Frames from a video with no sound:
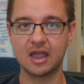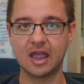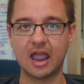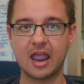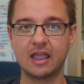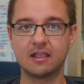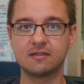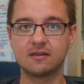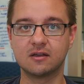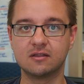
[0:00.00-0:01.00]

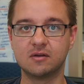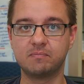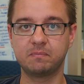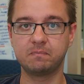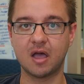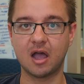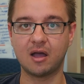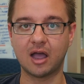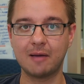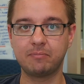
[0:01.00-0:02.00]
And the
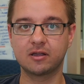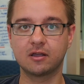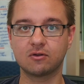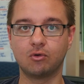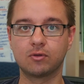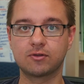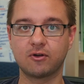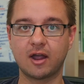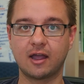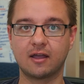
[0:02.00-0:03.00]
applicant also
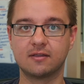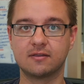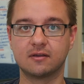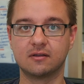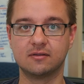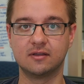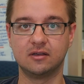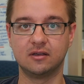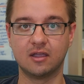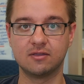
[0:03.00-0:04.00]
has
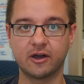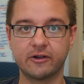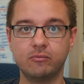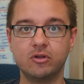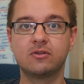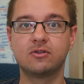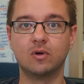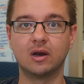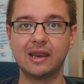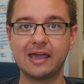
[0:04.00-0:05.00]
the entitlement to
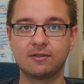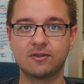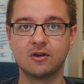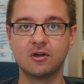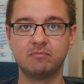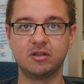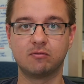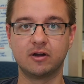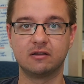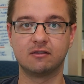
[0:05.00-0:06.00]
elect
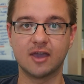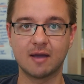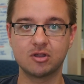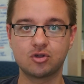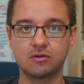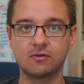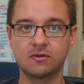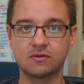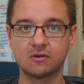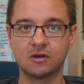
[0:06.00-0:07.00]
between
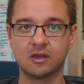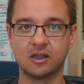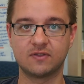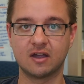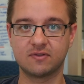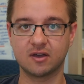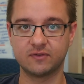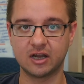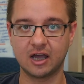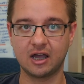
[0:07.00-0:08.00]
damages if they have
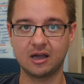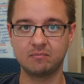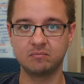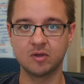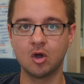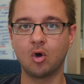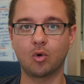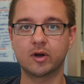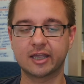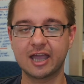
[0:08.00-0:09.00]
suffered harm,
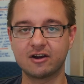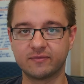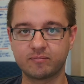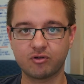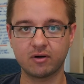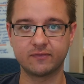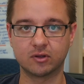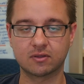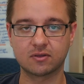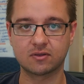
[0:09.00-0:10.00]
or an account of
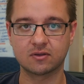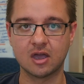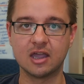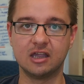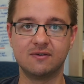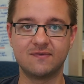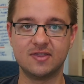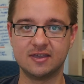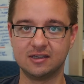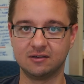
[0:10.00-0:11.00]
profits if
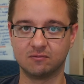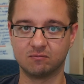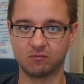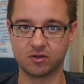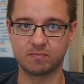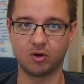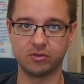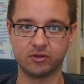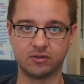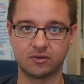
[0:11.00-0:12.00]
the
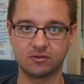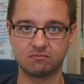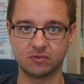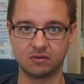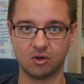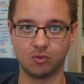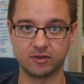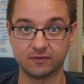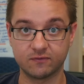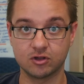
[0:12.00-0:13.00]
respondent who has
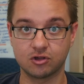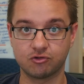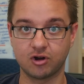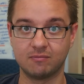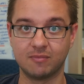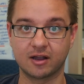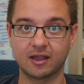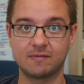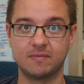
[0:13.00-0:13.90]
infringed the trademark has been